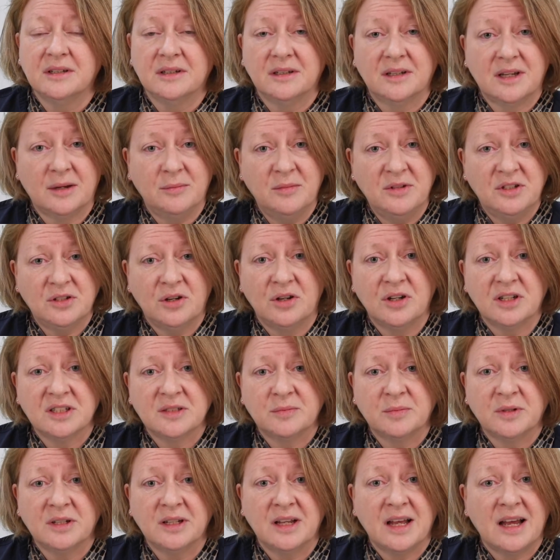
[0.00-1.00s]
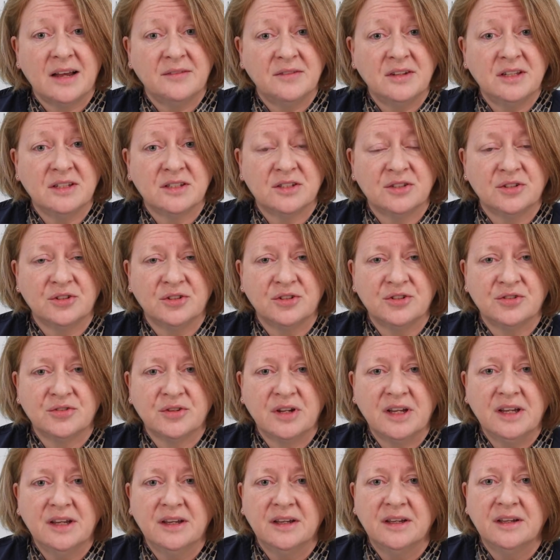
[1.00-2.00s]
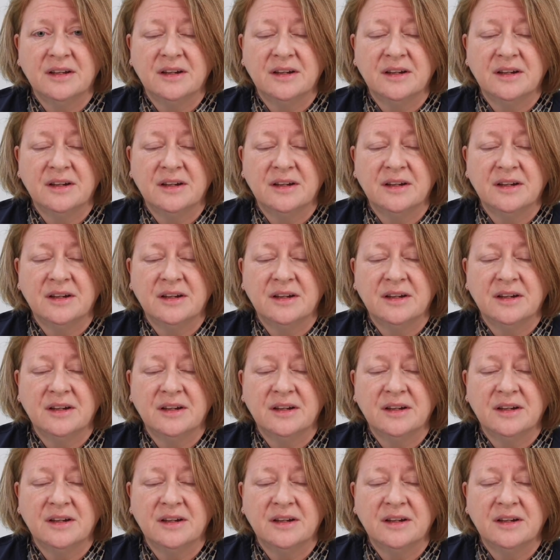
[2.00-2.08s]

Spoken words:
coming to hospital, having surgery,